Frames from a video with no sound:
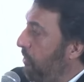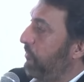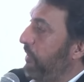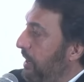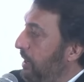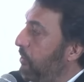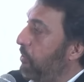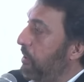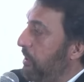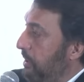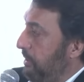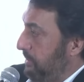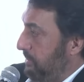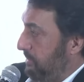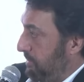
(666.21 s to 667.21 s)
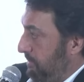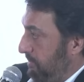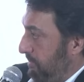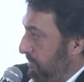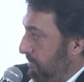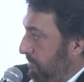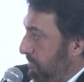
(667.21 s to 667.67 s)
very good years
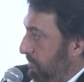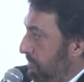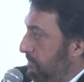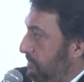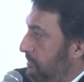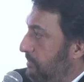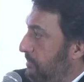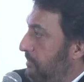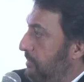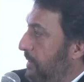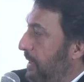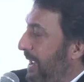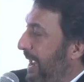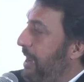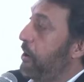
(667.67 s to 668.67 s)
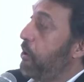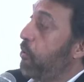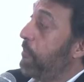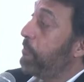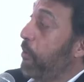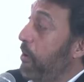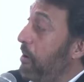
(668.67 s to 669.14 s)
and no
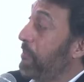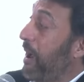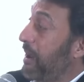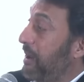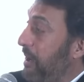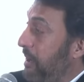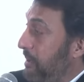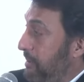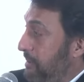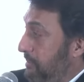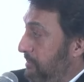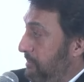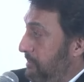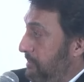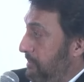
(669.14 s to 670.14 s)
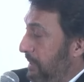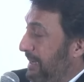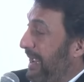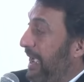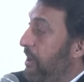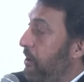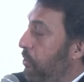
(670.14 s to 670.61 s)
bull market that
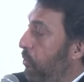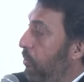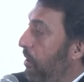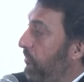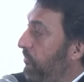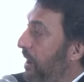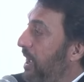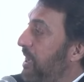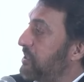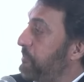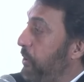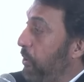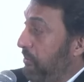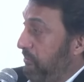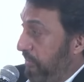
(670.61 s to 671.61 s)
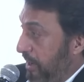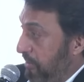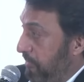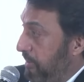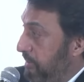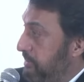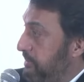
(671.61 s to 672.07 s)
I know of last beyond five
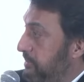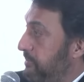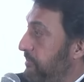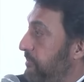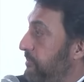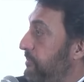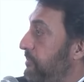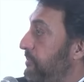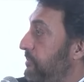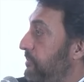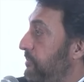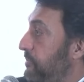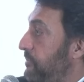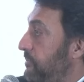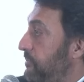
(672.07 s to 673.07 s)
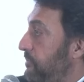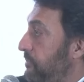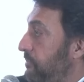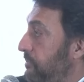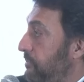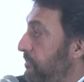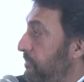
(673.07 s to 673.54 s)
years. So?